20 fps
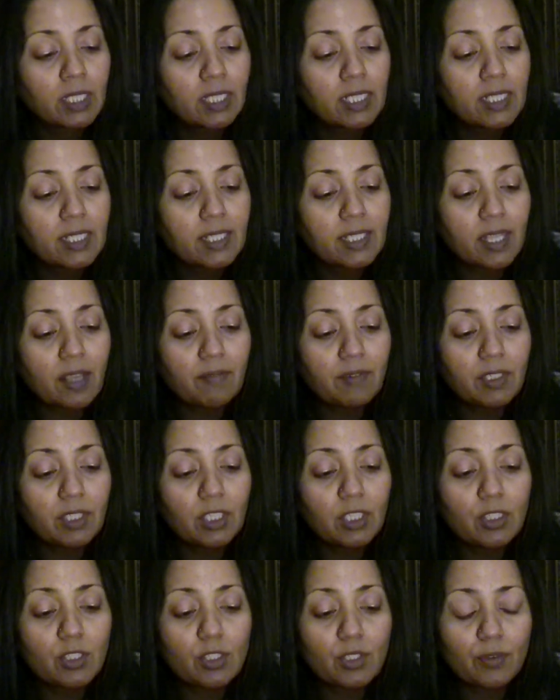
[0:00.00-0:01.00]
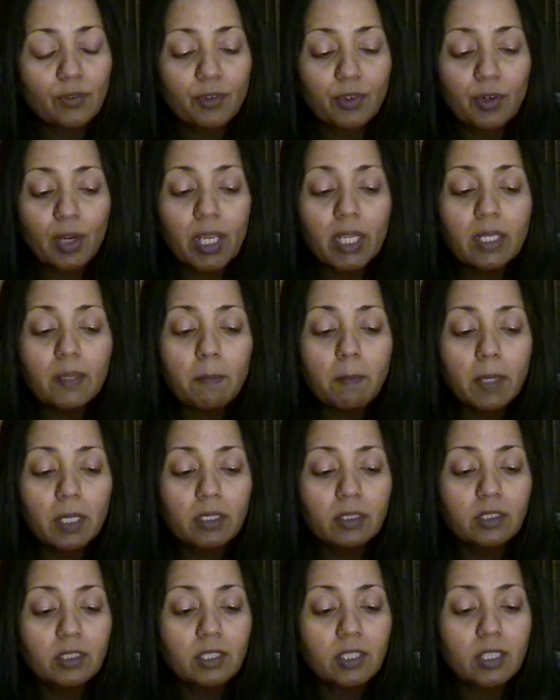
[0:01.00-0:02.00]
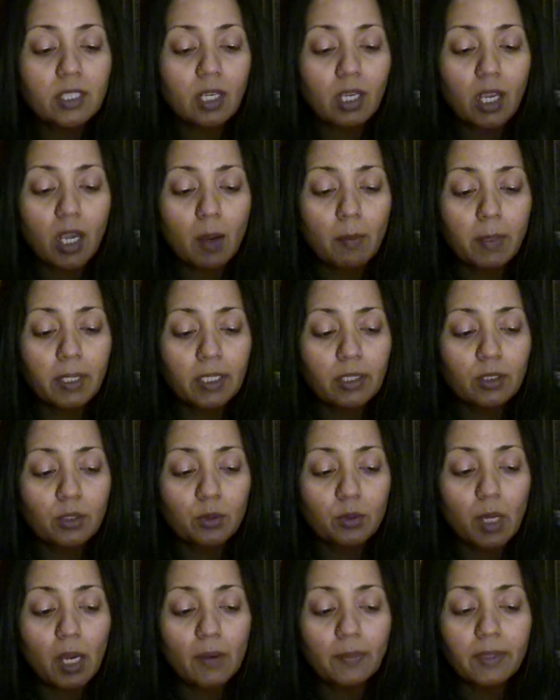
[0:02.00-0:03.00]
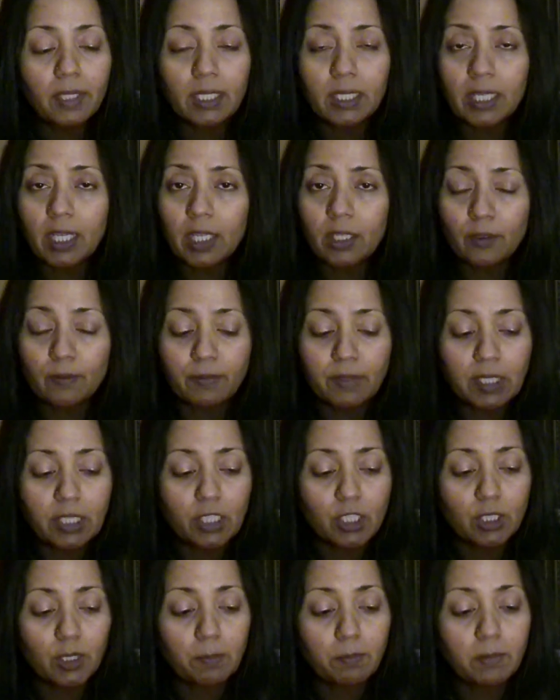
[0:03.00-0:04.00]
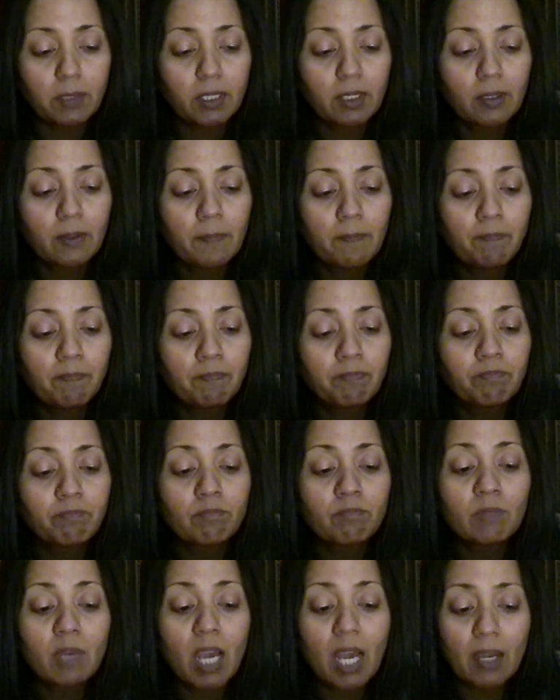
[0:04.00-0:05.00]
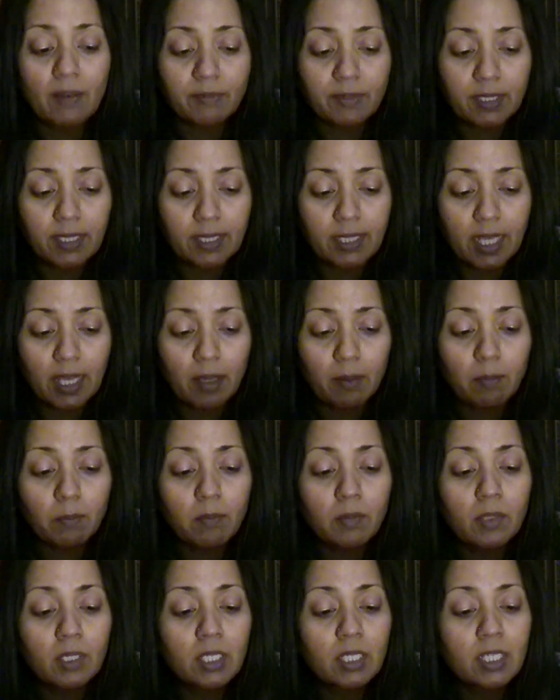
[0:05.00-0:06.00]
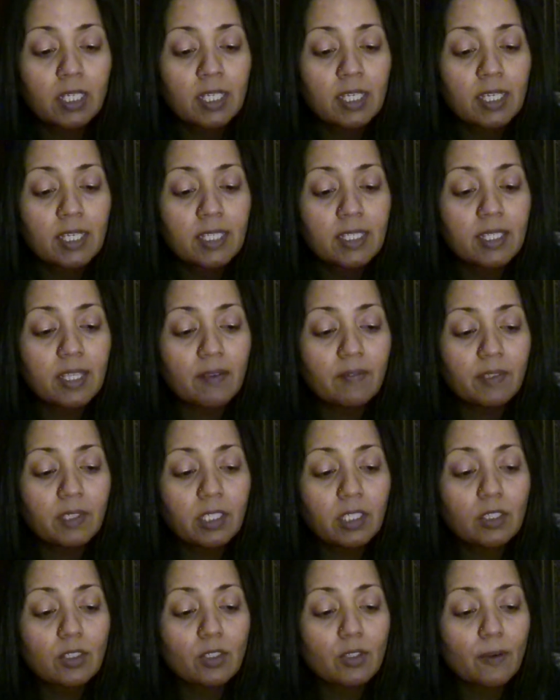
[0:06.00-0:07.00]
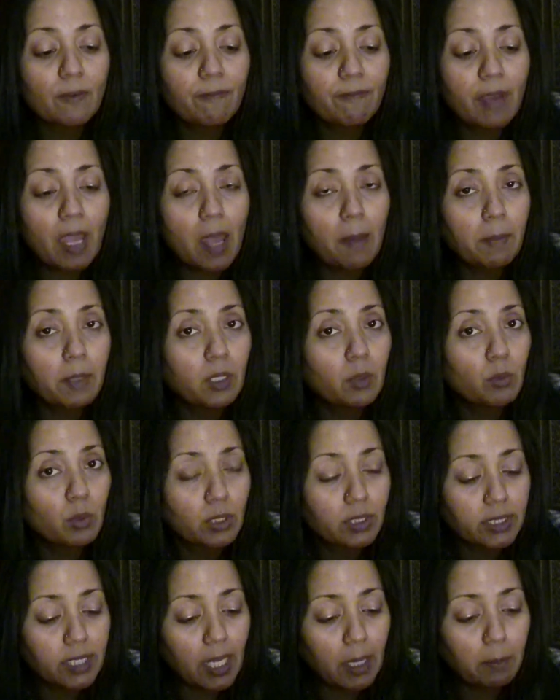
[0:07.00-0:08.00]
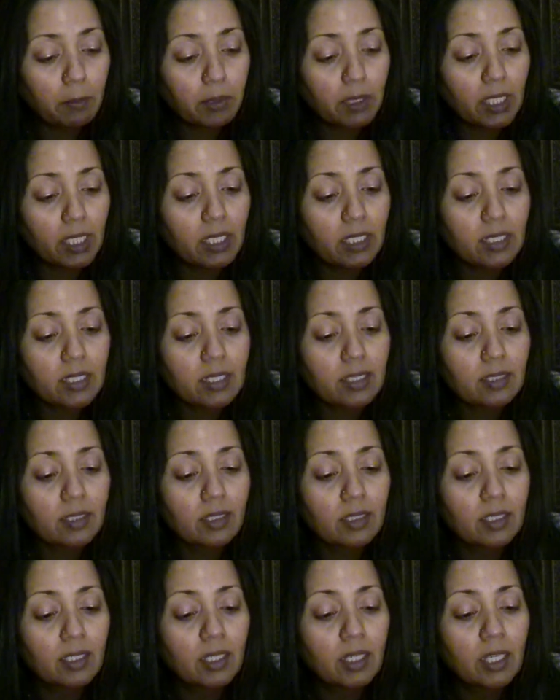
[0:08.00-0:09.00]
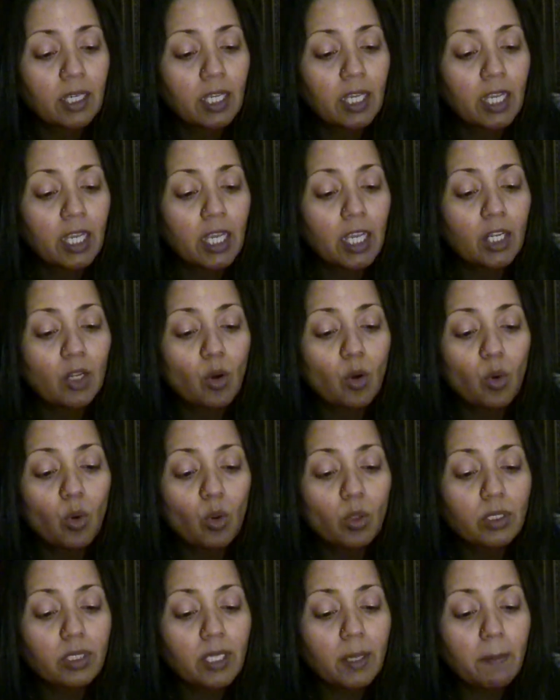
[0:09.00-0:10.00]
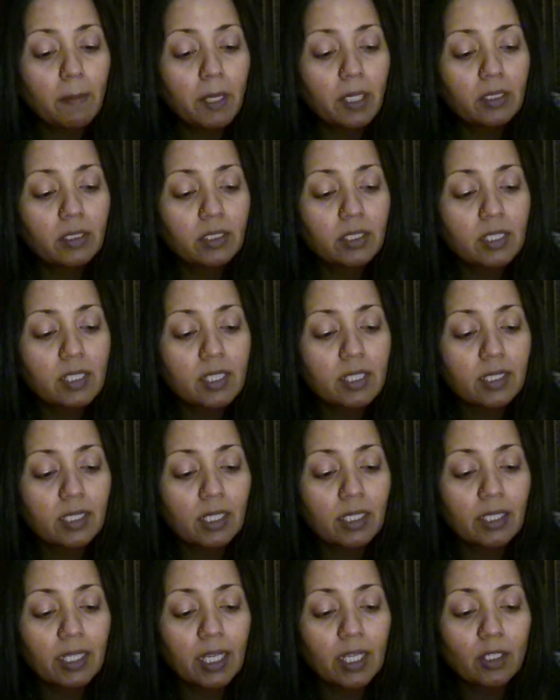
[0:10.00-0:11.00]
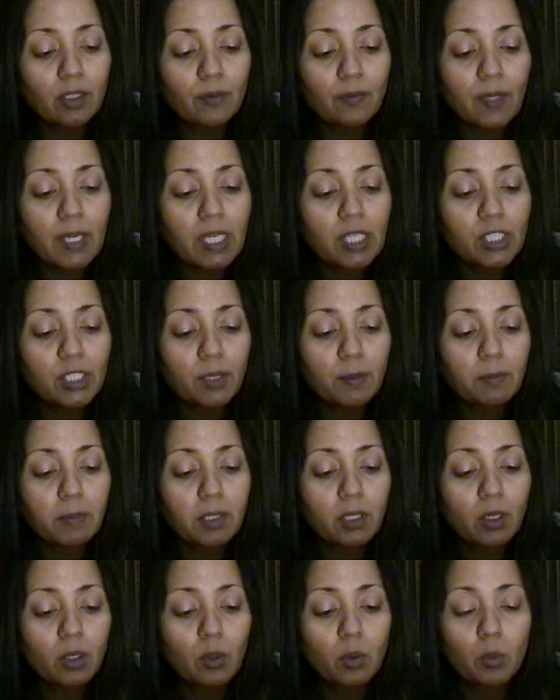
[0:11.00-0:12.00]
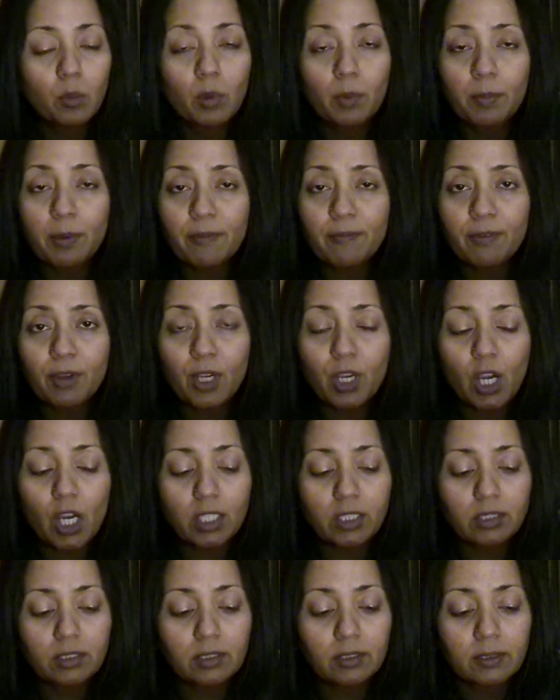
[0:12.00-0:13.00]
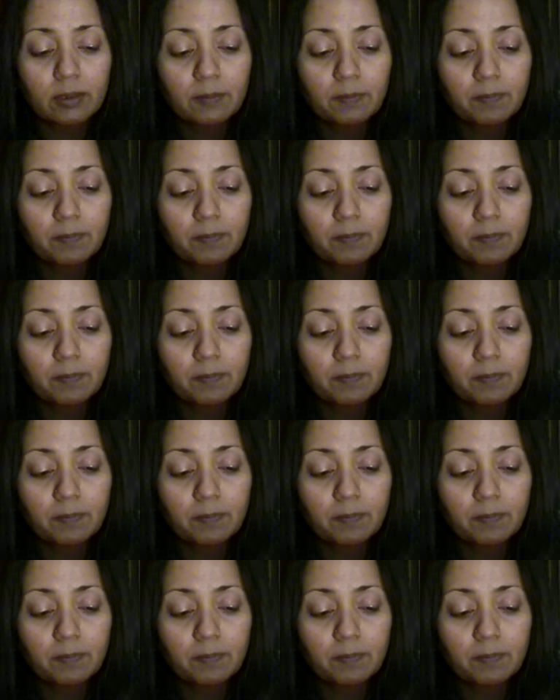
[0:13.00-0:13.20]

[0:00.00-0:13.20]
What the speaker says: 7 years of great abundance are coming throughout the land of Egypt. After them, 7 years of famine will take place, and all the abundance in the land of Egypt will be forgotten.